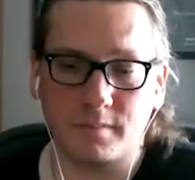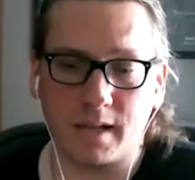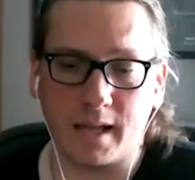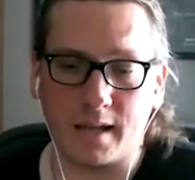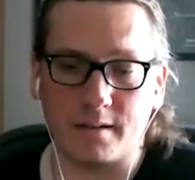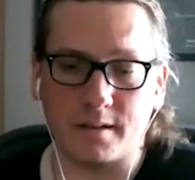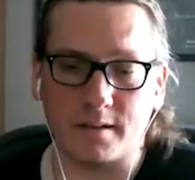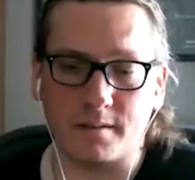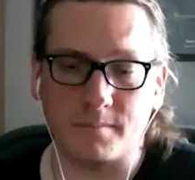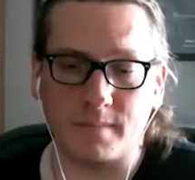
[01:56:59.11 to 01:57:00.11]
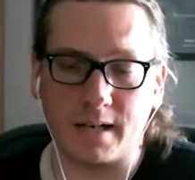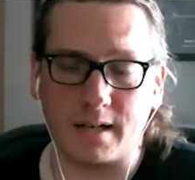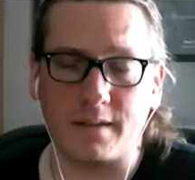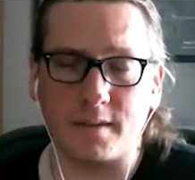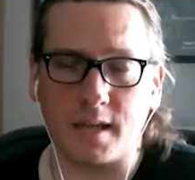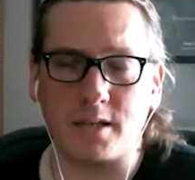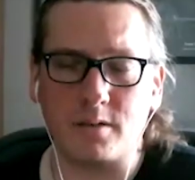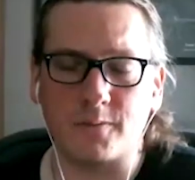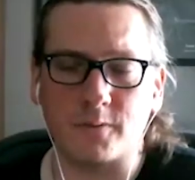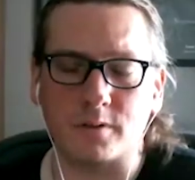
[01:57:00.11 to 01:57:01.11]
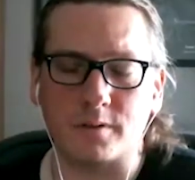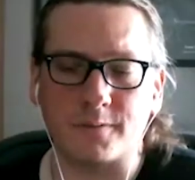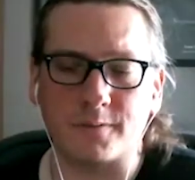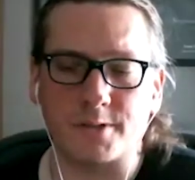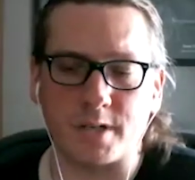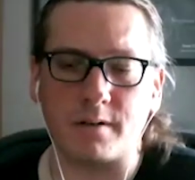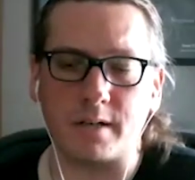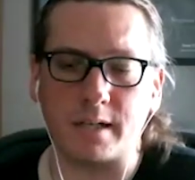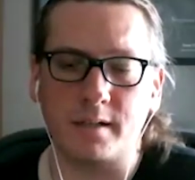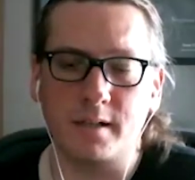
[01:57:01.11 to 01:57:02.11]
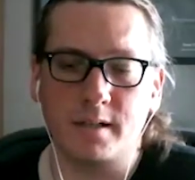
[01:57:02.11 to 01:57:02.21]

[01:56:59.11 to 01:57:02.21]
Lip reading: And thank you for sharing